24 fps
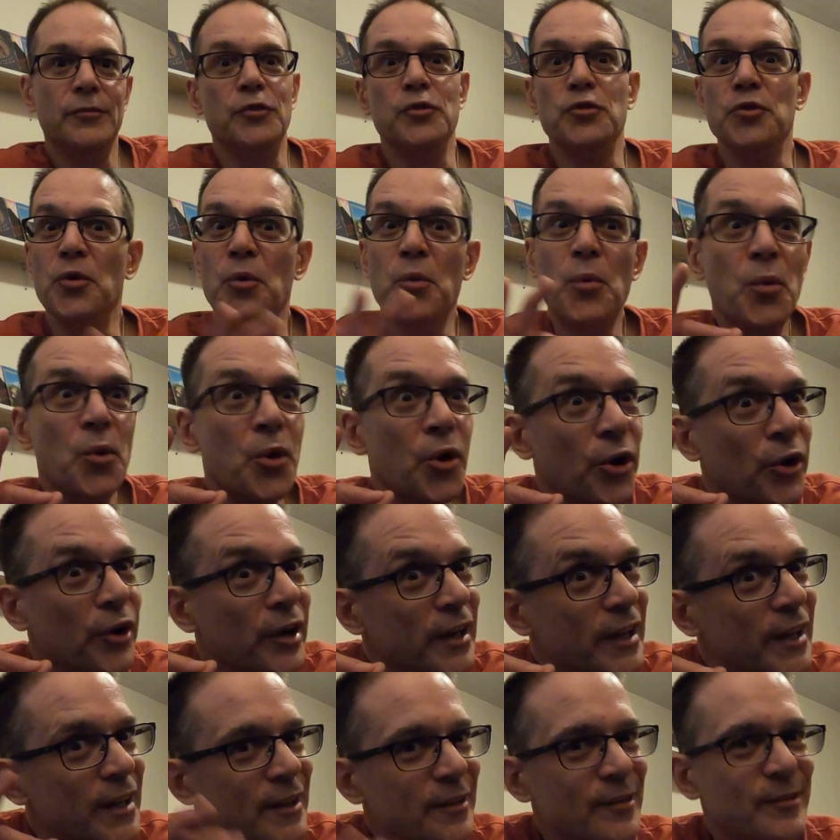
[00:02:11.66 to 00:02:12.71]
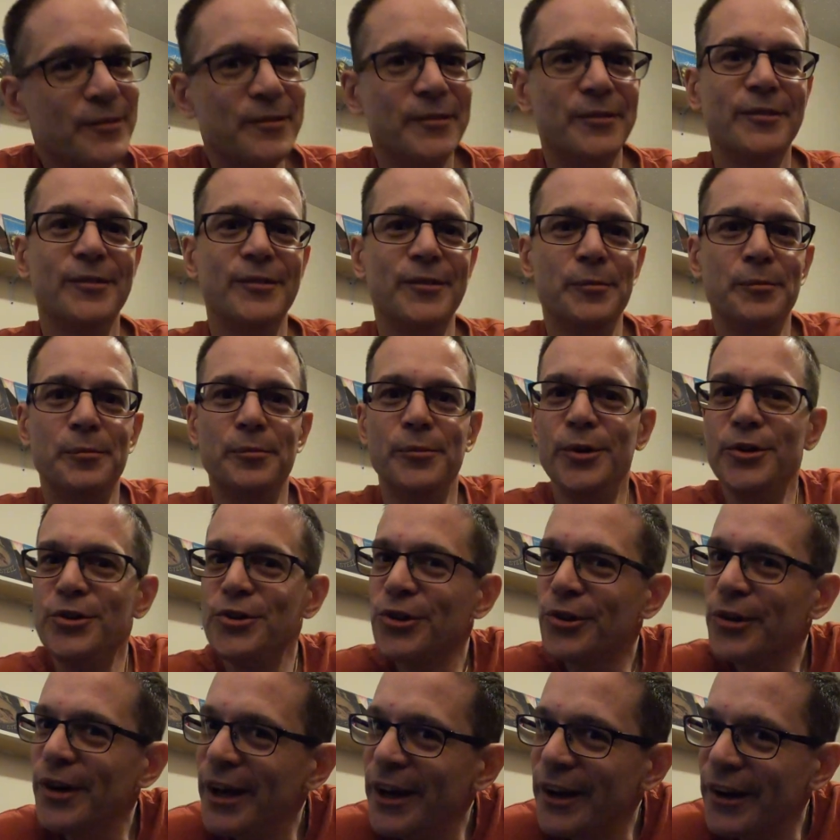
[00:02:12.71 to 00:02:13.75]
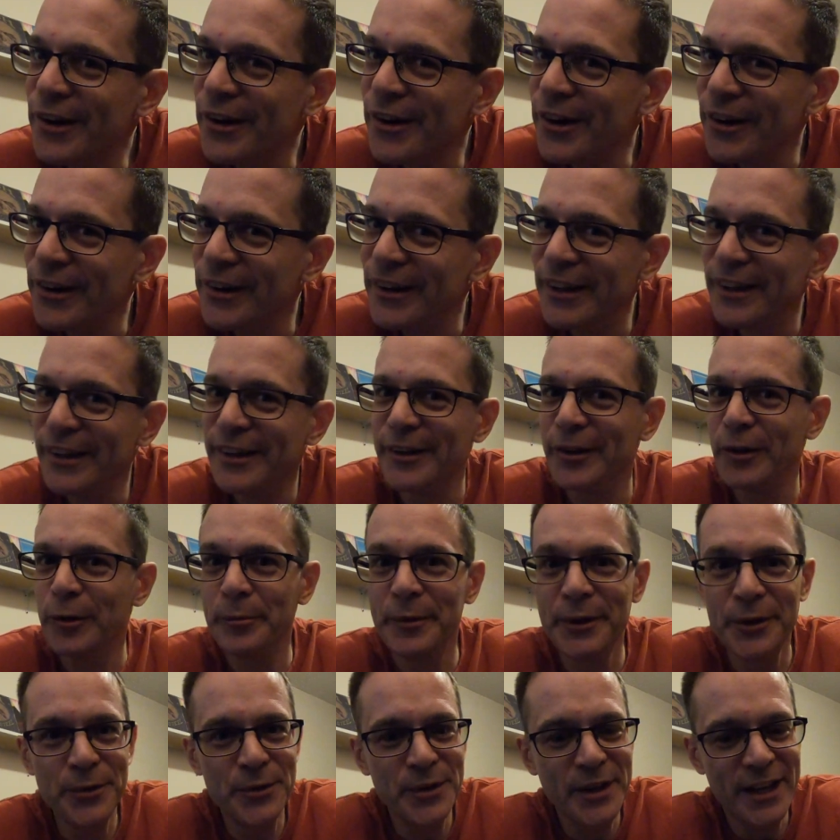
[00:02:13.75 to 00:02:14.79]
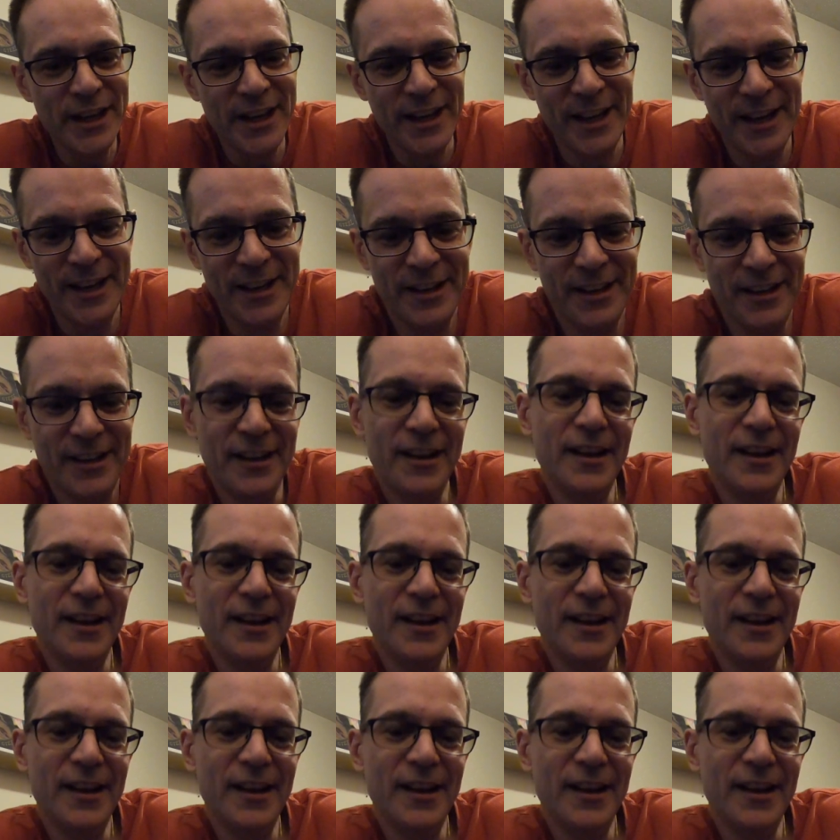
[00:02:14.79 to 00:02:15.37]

Don't worry. Put your credit card in. It'll be okay.